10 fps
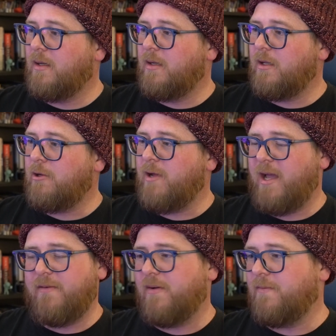You
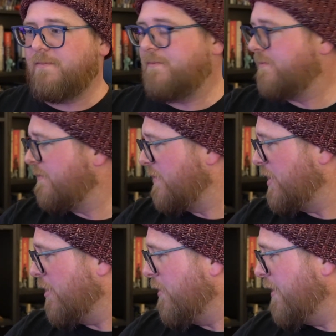have a, you
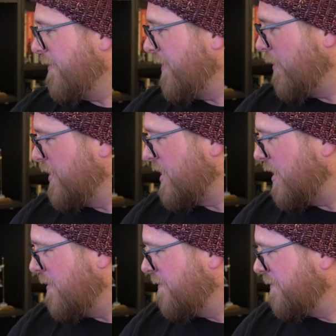know, if there was
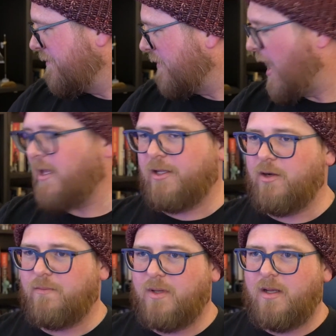a, I don't
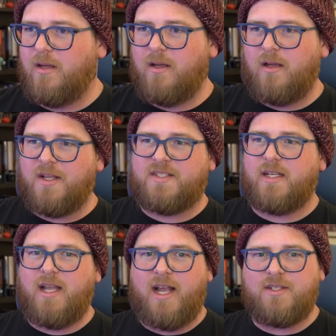know, a
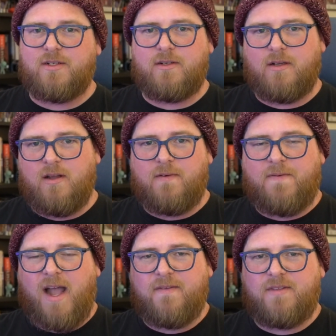Sennheiser
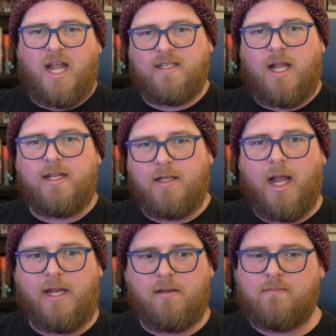
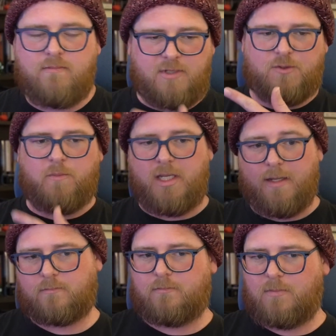5999, this would be it.